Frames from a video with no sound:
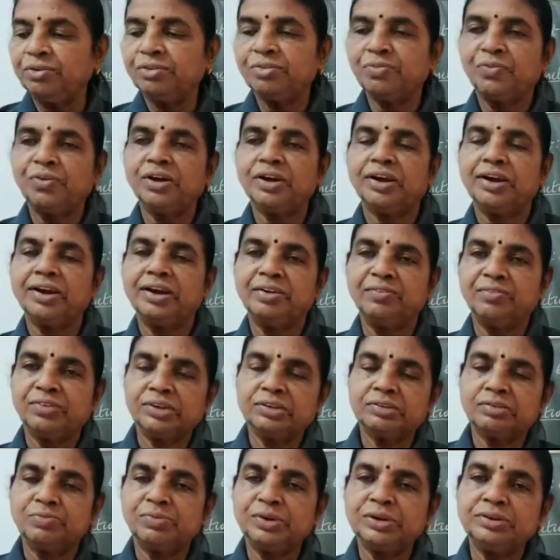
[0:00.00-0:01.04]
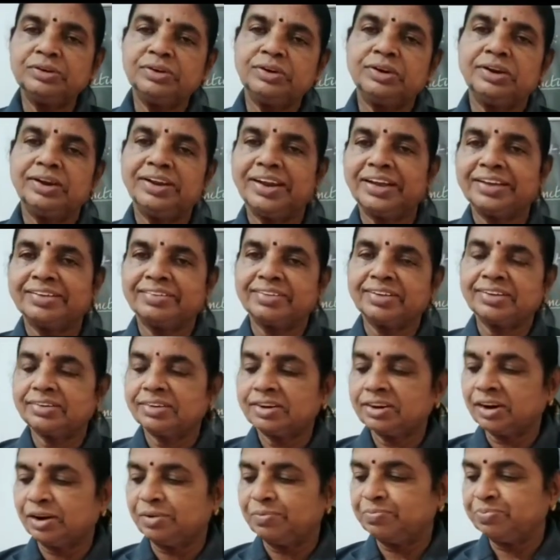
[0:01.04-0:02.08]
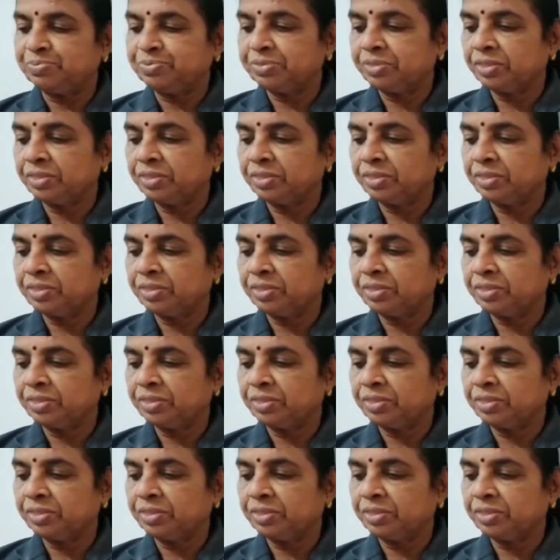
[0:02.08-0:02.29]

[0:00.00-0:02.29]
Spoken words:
for investment, etc.